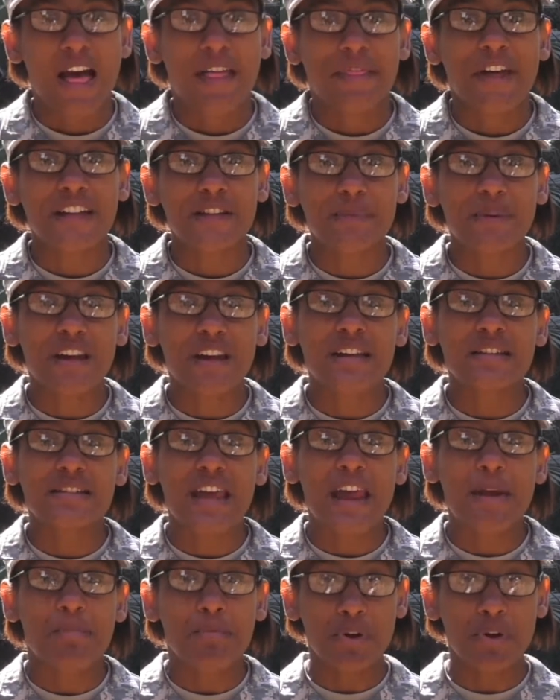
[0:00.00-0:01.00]
That's because
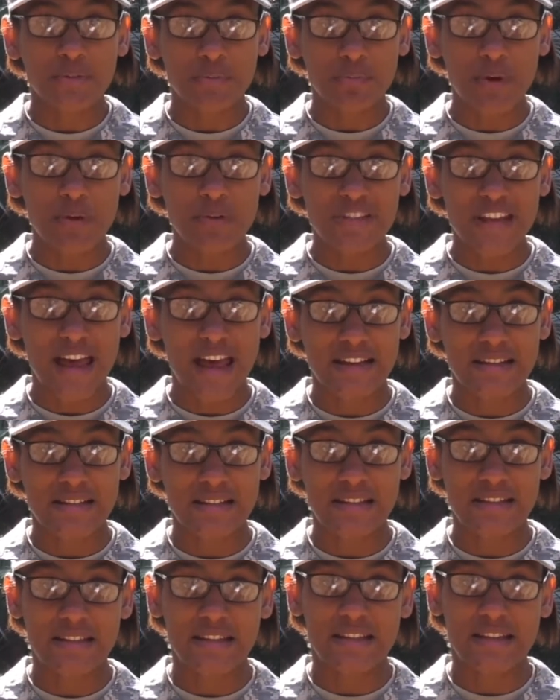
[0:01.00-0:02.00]
April is road tax
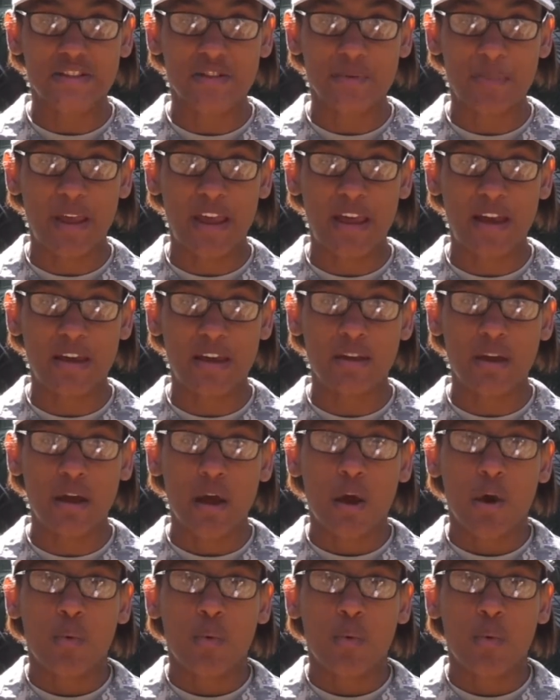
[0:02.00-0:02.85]
season in Japan,